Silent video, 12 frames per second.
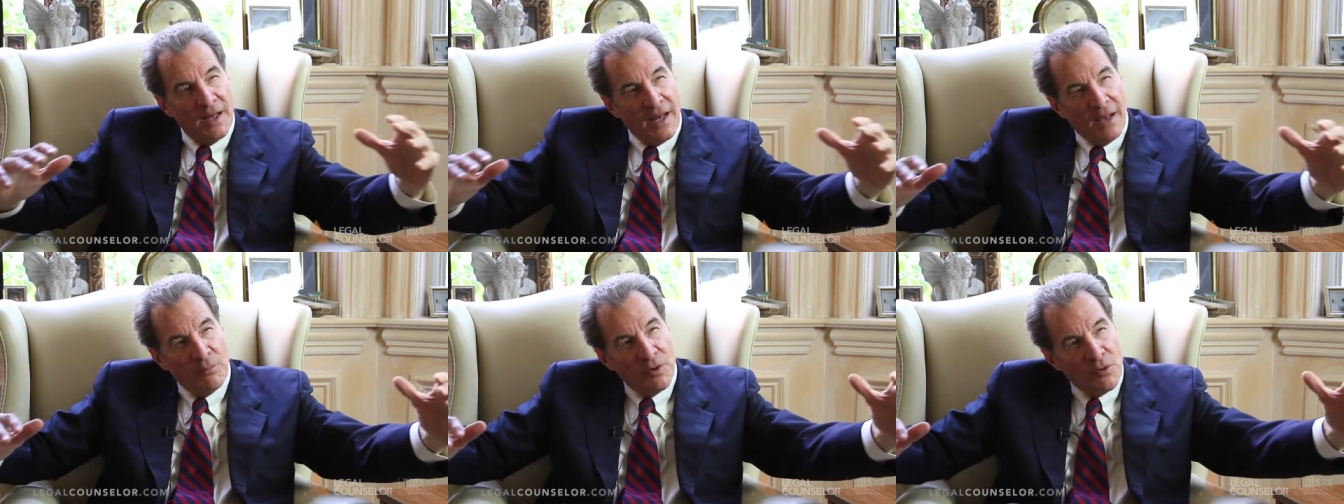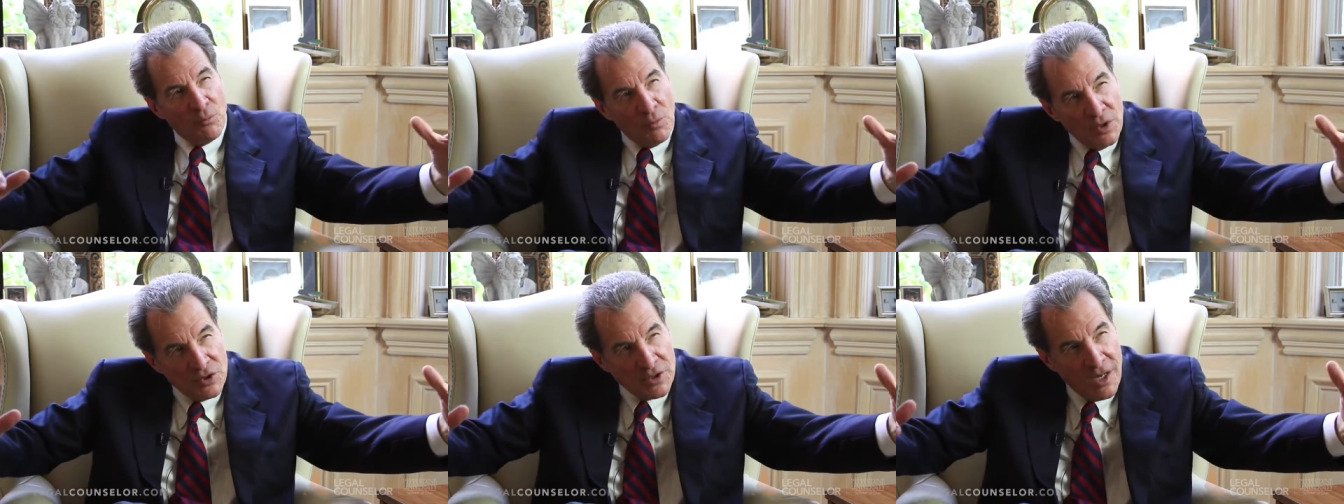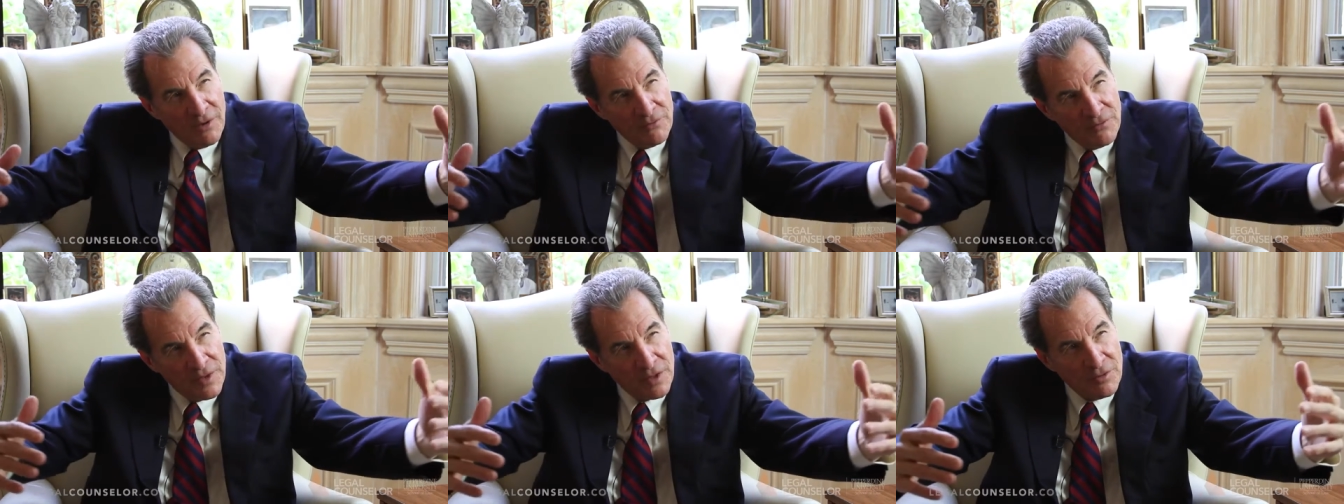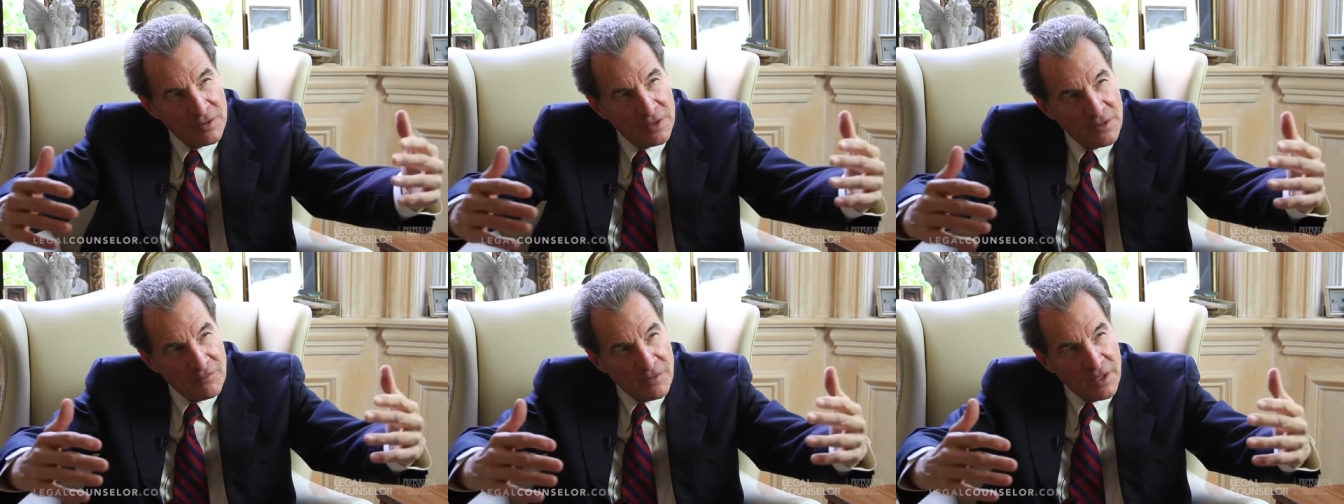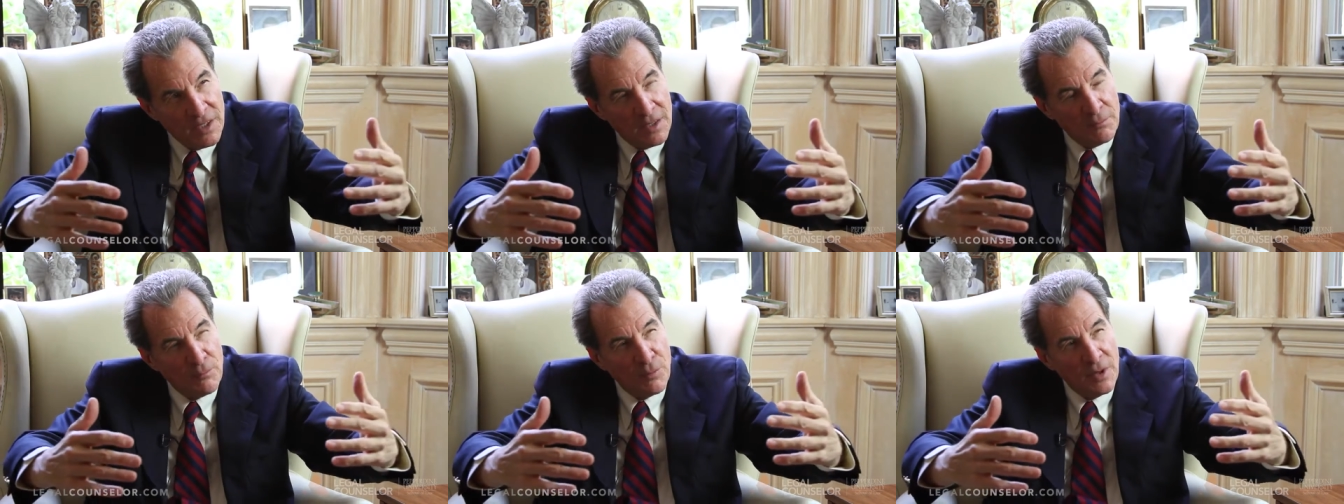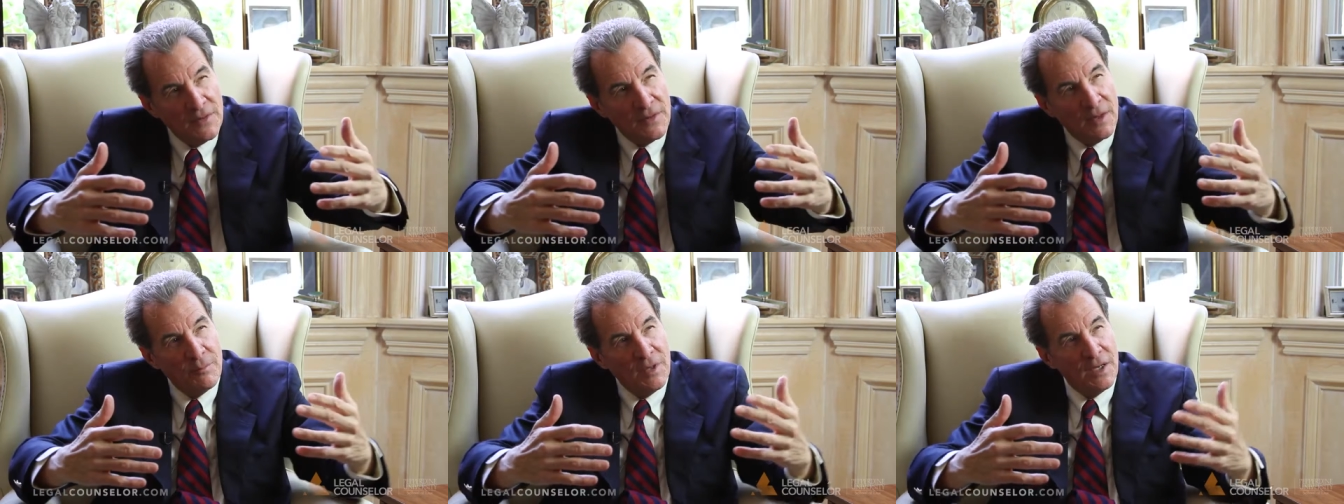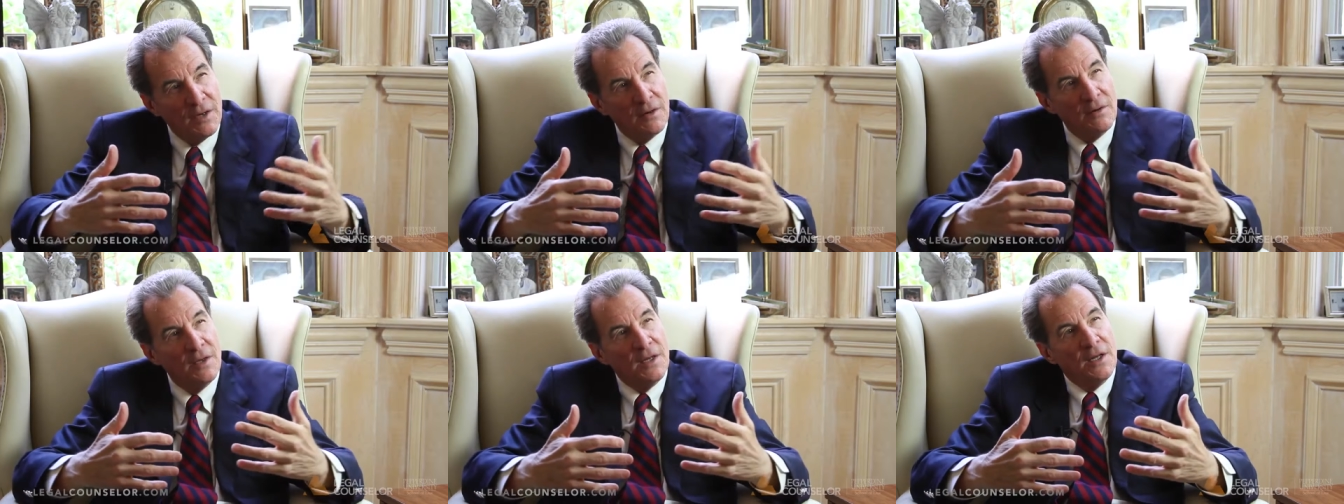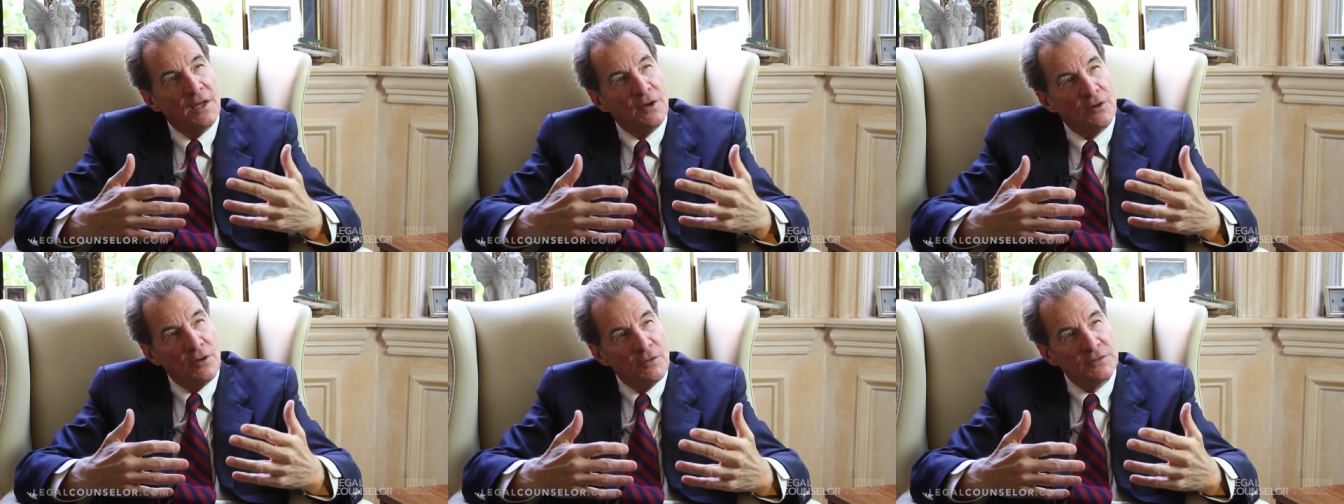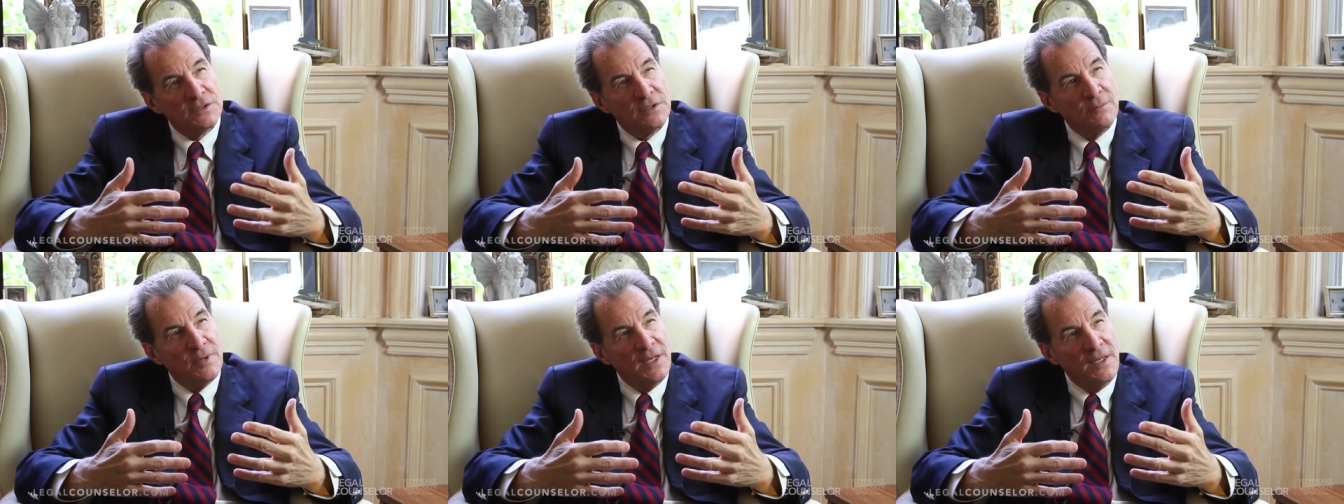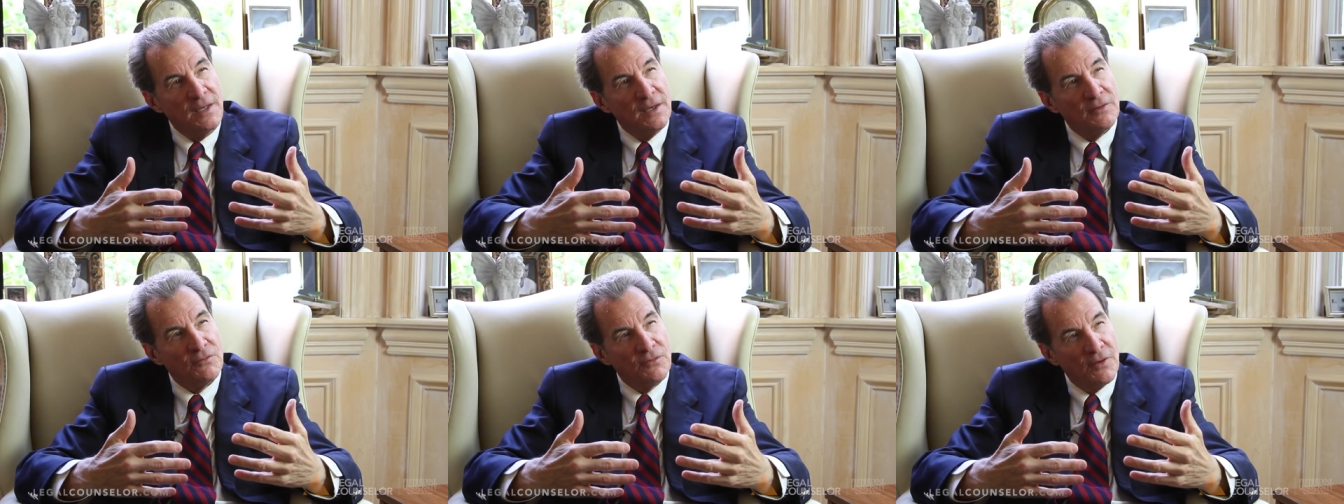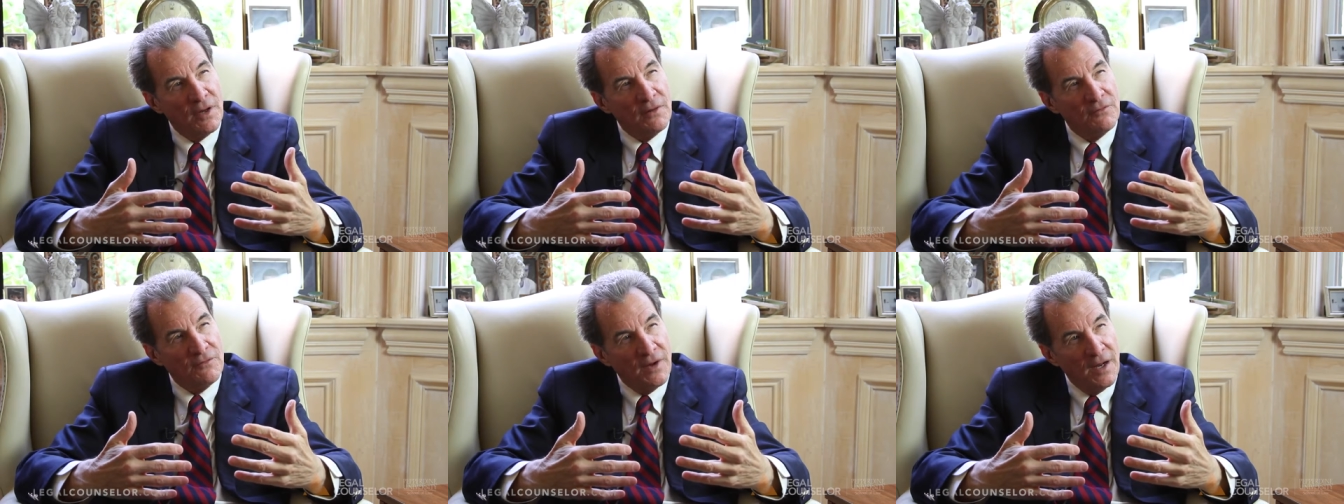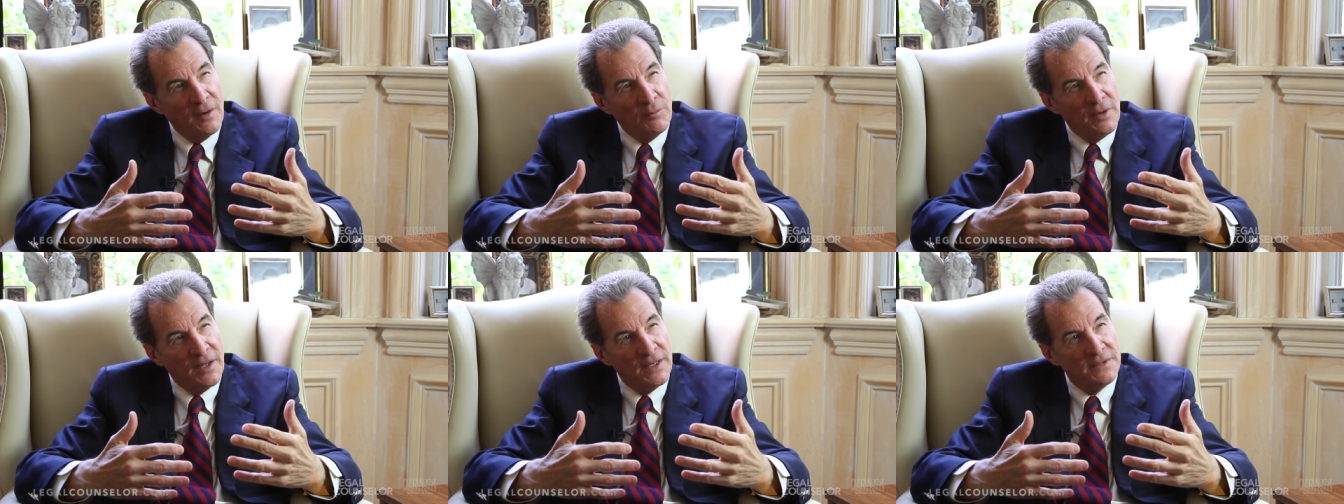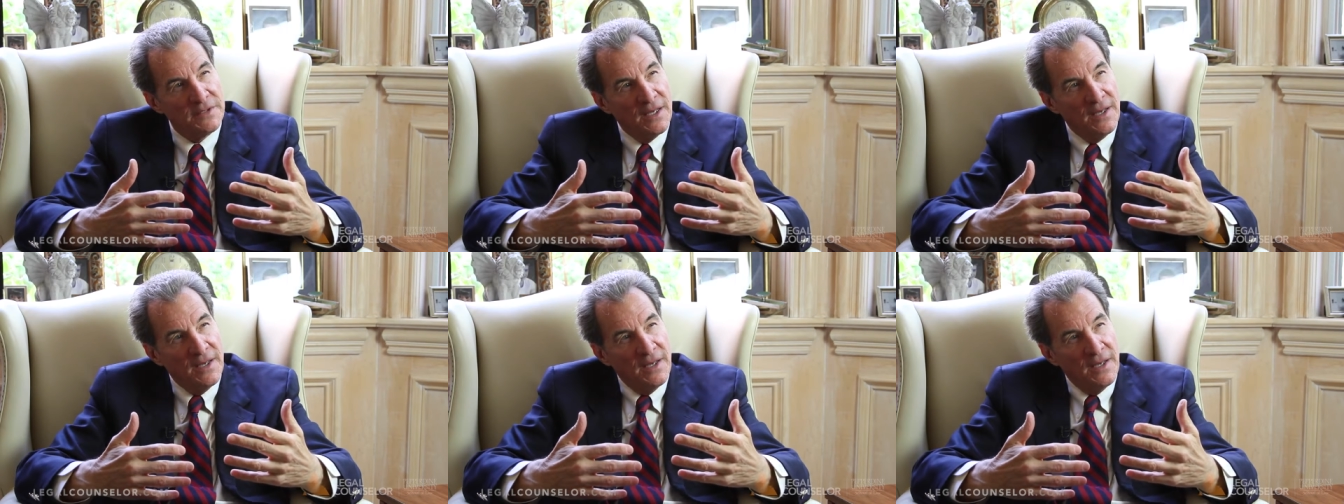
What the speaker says: and I want to reach out figuratively and bring them here close to me in front of the fireplace.